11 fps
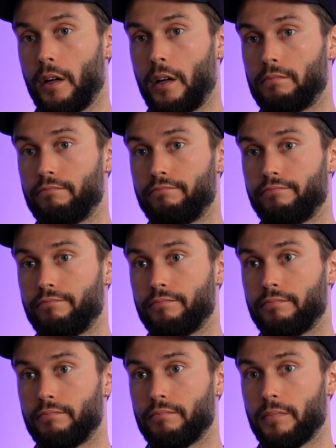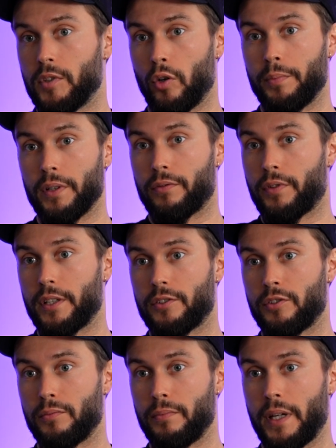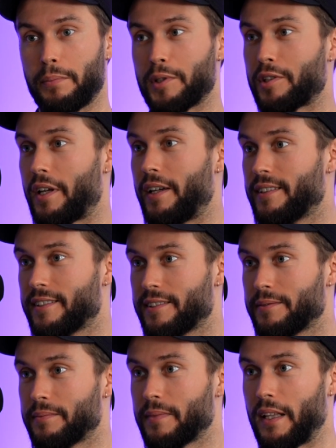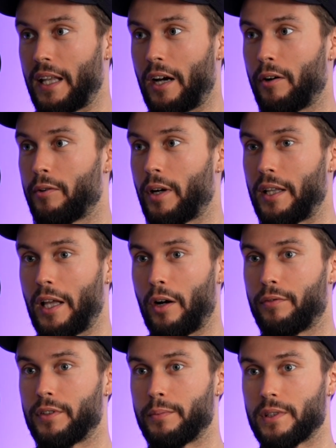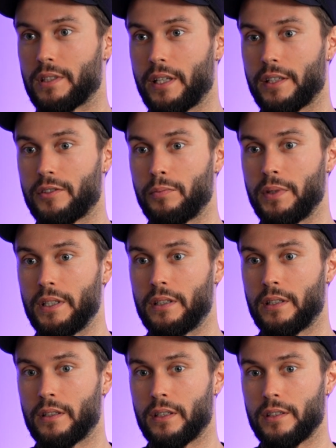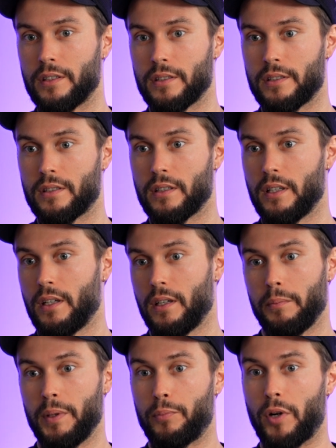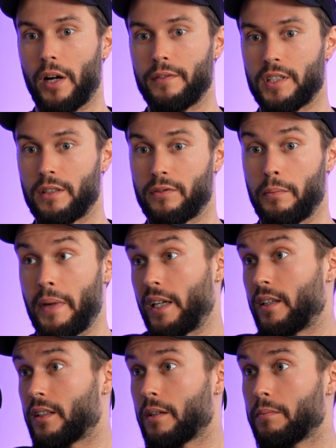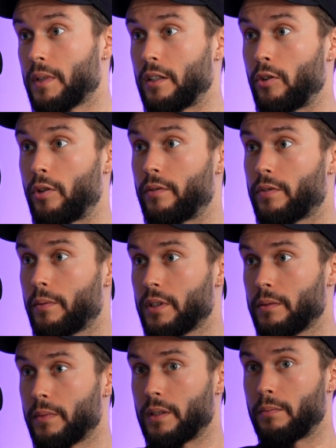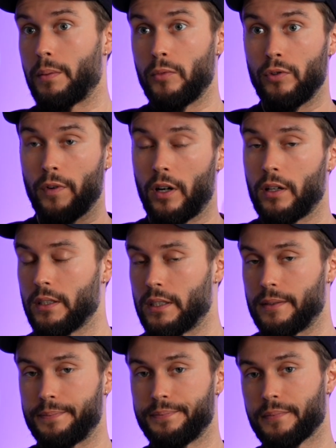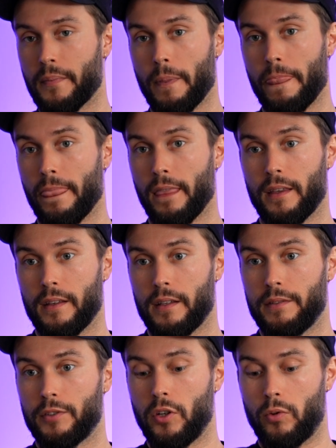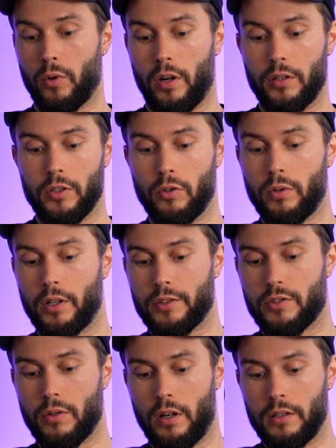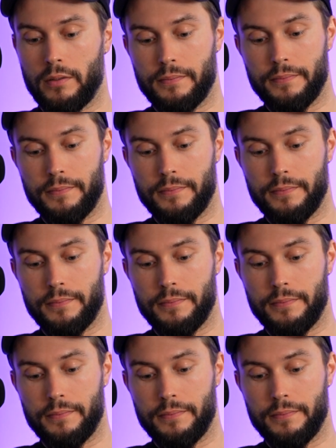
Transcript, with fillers: Um don't be afraid to make mistakes. Yes. Allow allow for the mistakes to be there and just be proud of yourself for making them and learn from them and, and move on. And if you go wrong, go wrong strong.